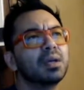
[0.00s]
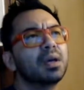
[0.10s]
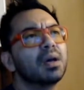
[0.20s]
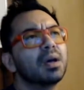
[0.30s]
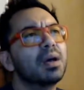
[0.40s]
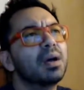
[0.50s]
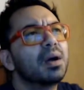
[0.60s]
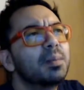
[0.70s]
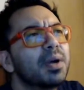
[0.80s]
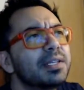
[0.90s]

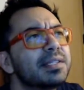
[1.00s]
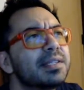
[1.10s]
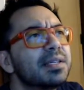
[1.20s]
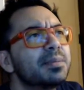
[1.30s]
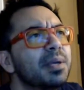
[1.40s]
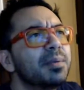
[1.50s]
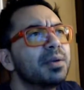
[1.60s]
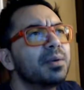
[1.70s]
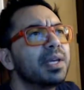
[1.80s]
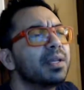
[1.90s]
Armani says maybe
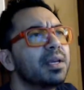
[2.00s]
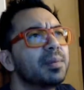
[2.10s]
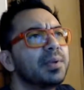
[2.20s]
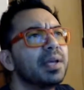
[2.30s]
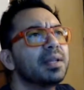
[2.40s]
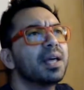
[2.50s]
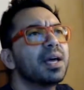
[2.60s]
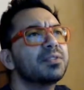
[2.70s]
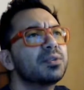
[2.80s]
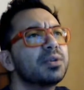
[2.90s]
a weekly update
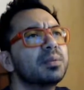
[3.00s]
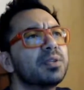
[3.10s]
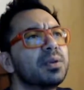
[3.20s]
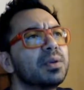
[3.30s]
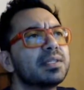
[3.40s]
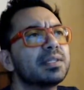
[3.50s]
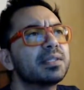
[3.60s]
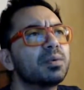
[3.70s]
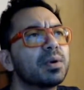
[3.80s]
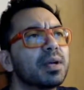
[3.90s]
live stream so you can
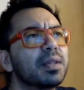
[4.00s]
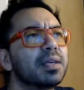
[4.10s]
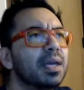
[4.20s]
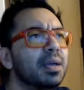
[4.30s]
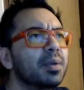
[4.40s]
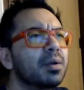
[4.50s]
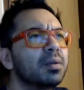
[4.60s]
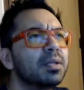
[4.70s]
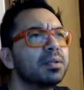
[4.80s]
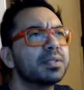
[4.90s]
still work on the game and
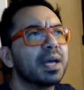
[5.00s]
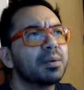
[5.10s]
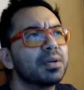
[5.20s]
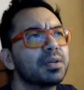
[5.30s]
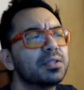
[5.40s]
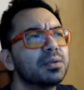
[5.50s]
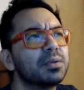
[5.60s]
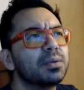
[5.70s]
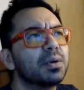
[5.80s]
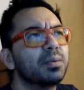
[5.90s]
only lose an hour or
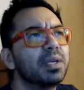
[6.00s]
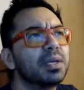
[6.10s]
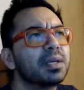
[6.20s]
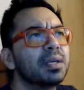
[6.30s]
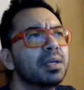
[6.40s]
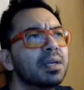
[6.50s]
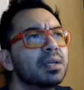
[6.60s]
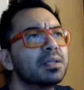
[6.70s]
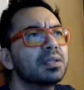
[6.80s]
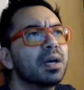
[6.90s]
two a week
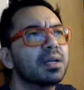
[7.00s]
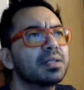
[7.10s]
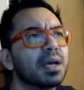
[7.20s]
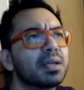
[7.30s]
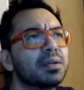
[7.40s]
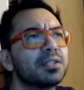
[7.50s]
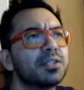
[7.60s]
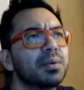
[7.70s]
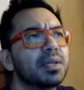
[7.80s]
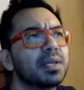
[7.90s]
talking to us,
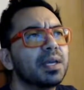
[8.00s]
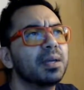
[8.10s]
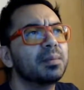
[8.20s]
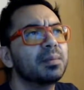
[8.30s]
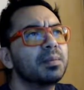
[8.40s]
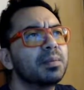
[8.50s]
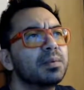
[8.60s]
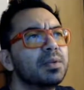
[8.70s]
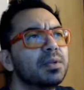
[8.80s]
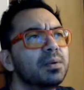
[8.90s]
showing the game
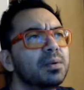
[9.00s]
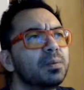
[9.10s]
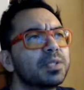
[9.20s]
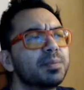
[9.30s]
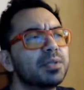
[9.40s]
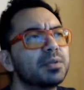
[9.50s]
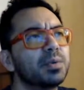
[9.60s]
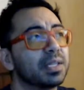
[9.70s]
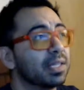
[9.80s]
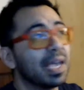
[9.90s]
new and what's been
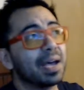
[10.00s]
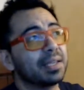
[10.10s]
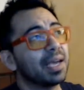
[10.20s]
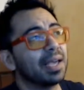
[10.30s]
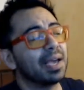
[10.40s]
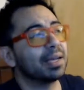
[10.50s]
tweaked. Yeah.